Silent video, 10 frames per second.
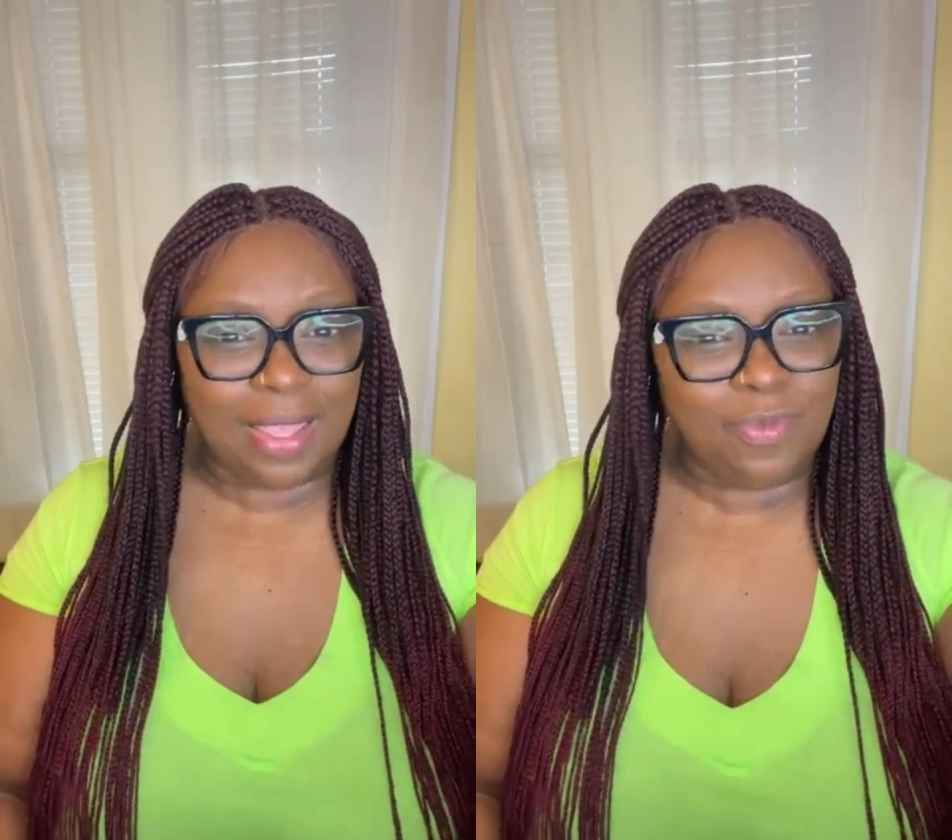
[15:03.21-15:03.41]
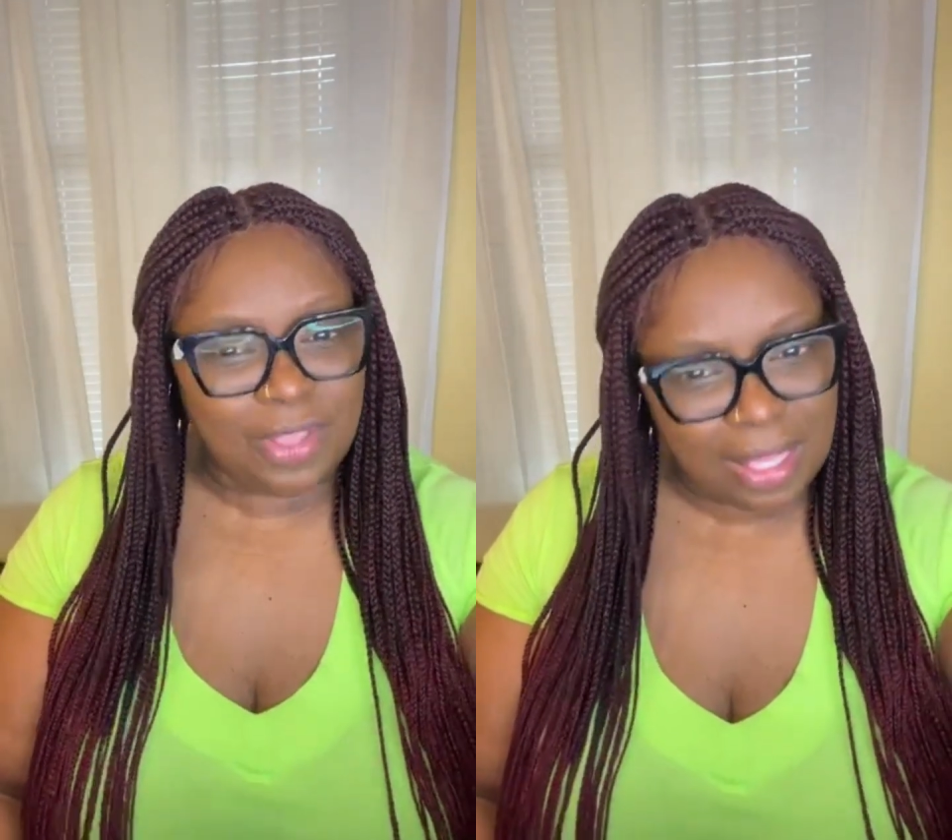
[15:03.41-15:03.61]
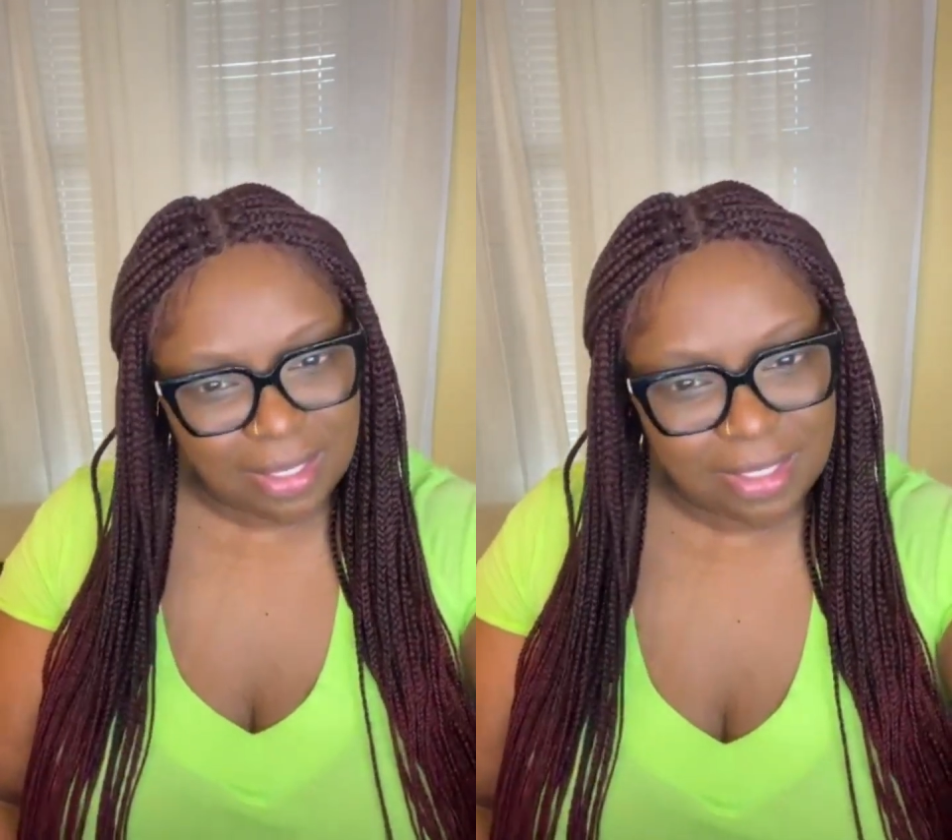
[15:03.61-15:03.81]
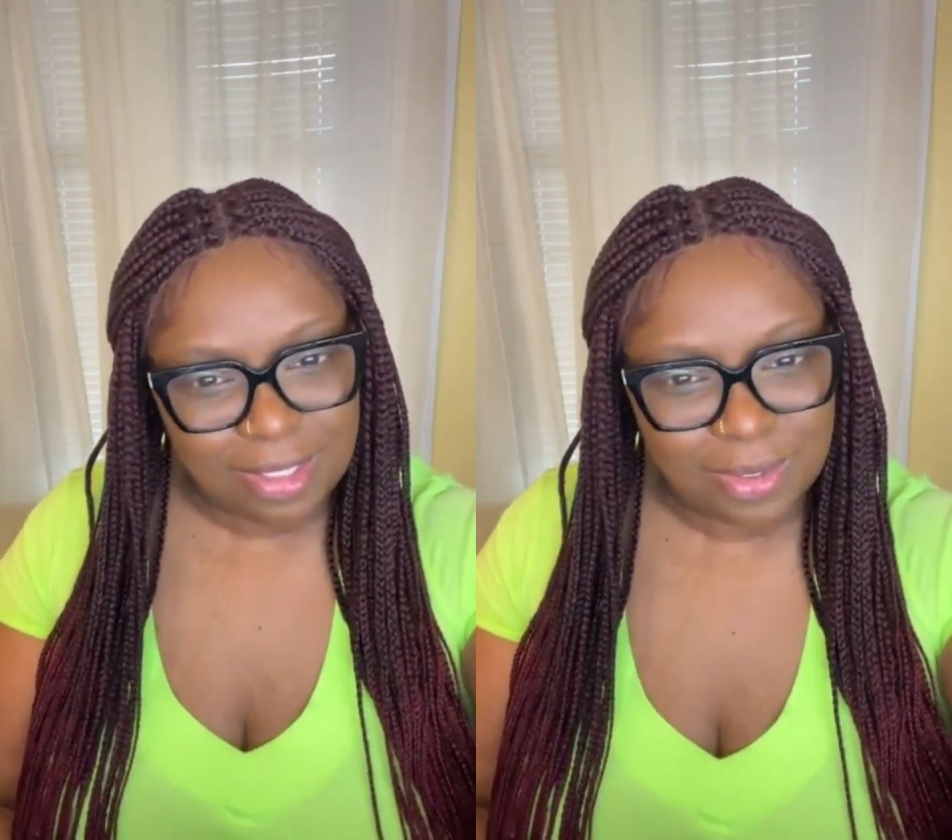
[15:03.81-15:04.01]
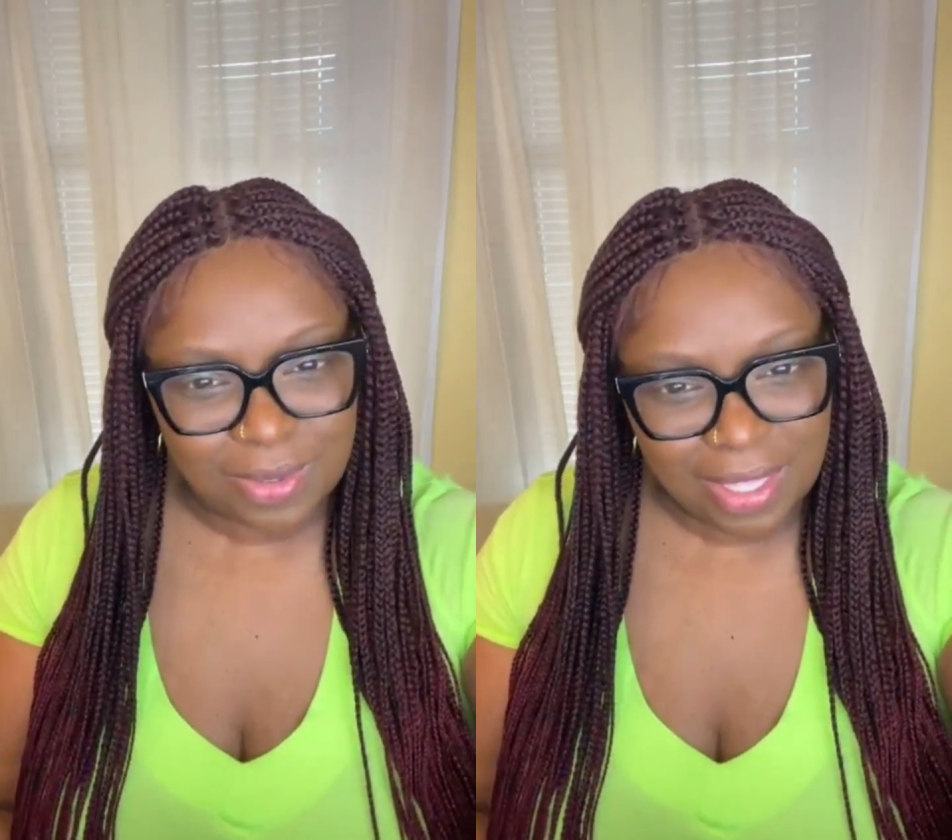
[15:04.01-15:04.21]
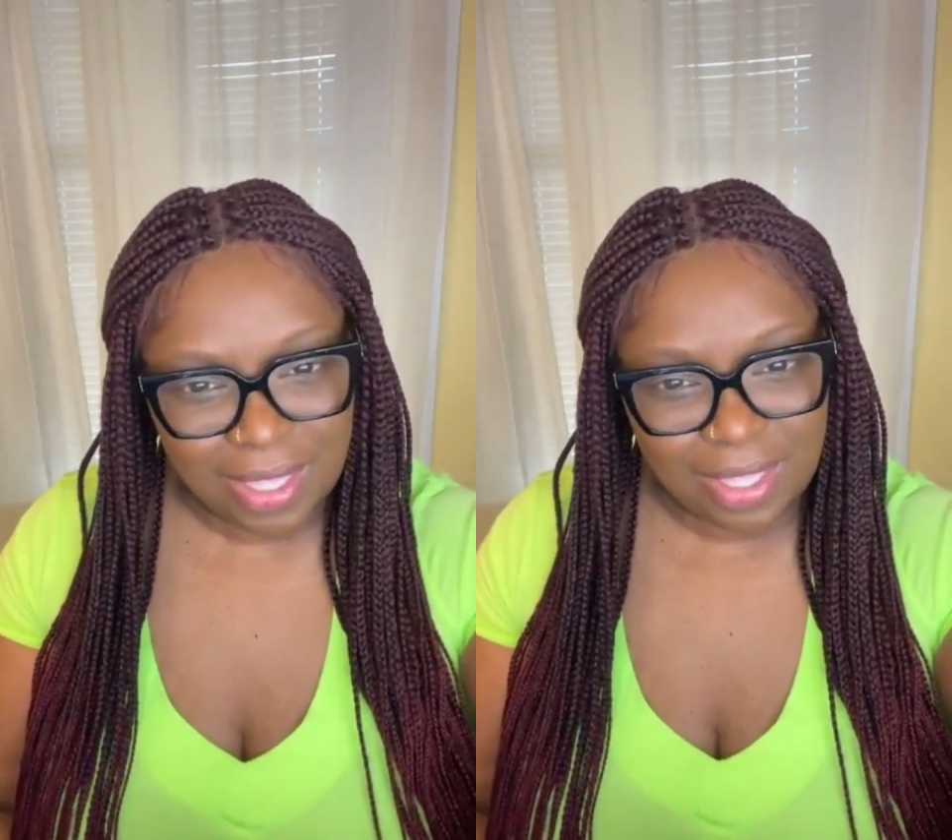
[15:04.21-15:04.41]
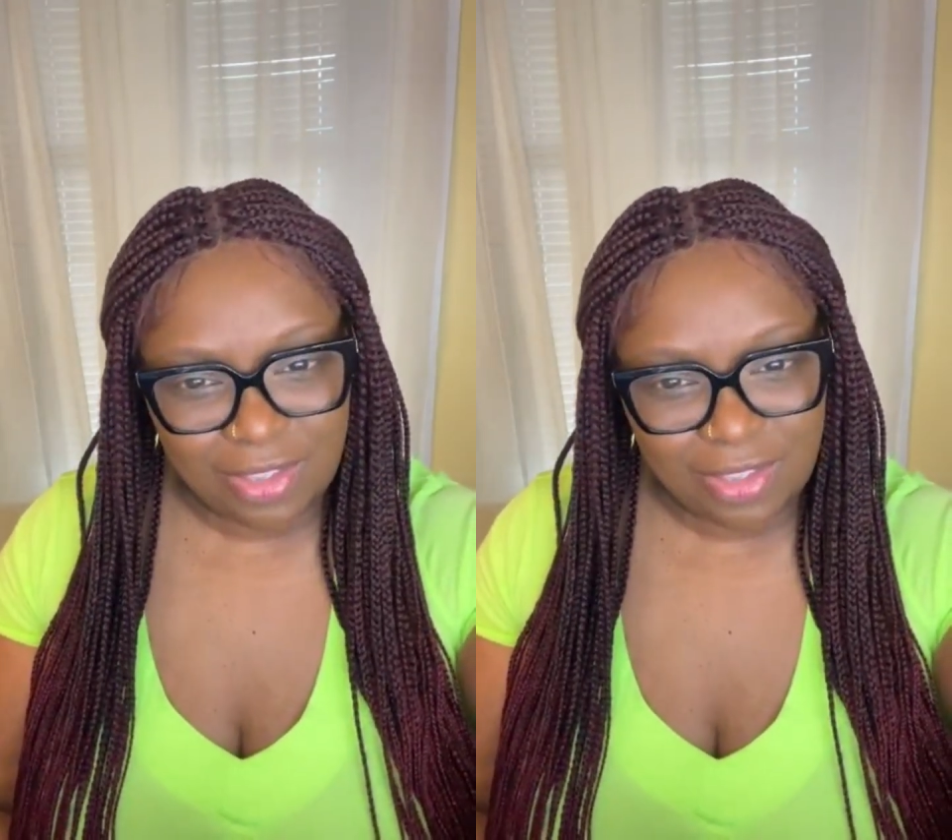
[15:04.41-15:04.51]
I'm telling you.